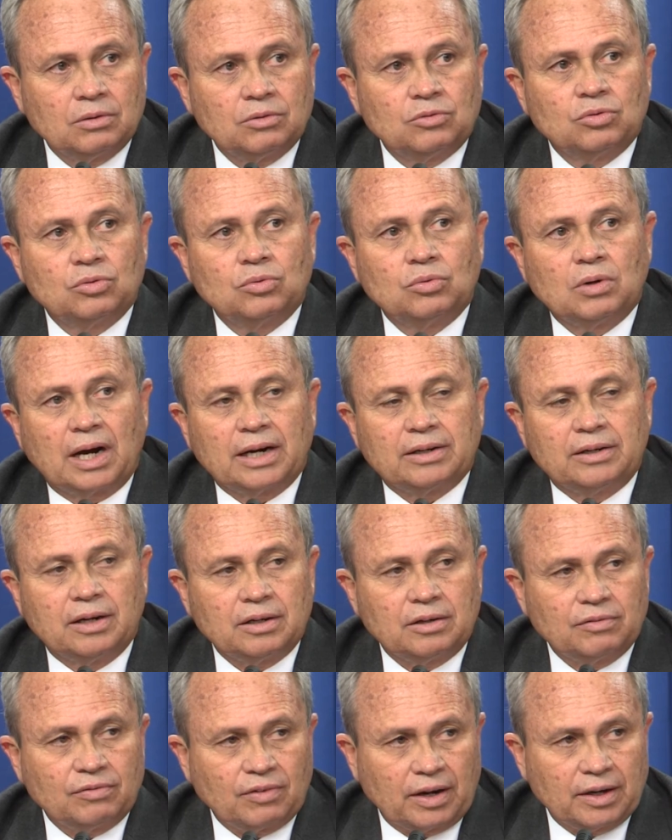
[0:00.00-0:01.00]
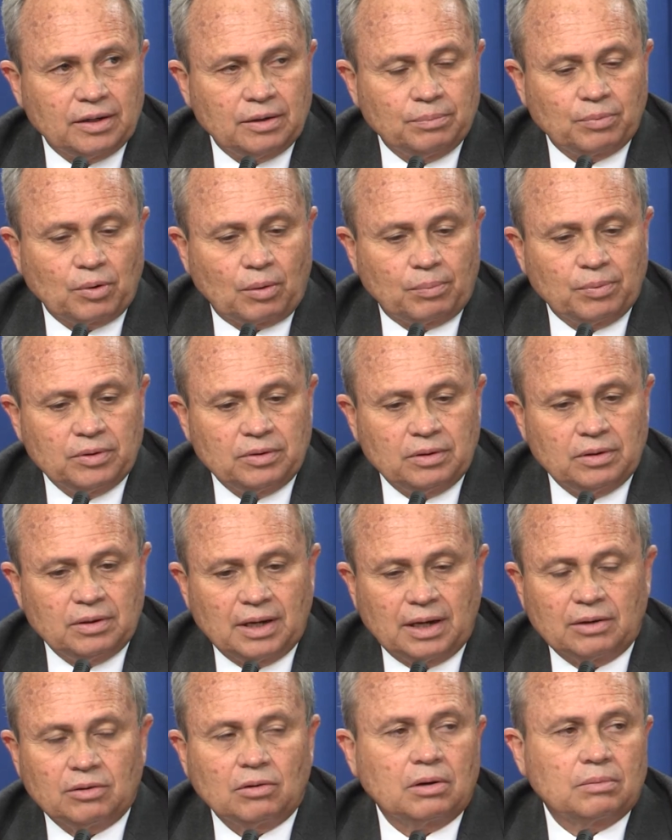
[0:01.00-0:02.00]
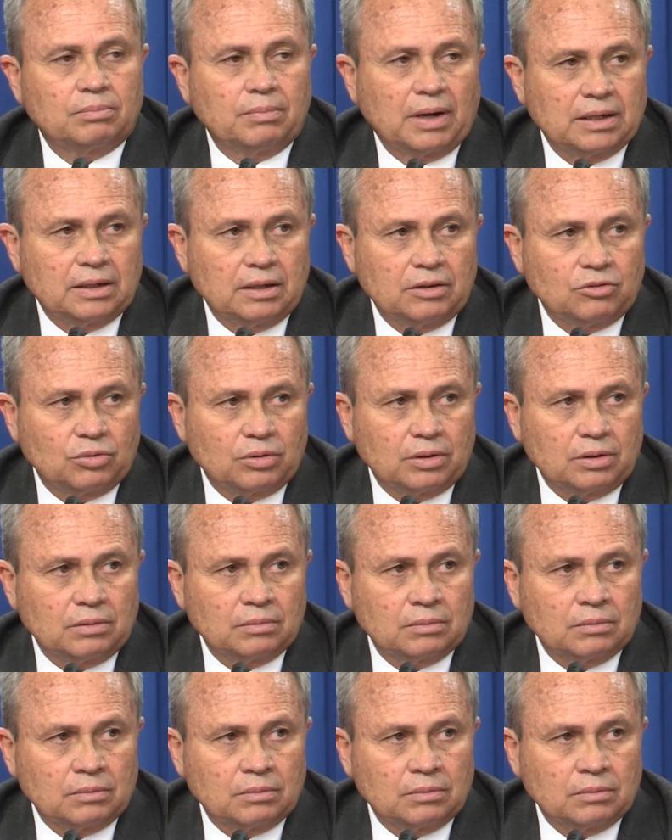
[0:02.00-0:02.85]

to identify the property. They are not mandatory.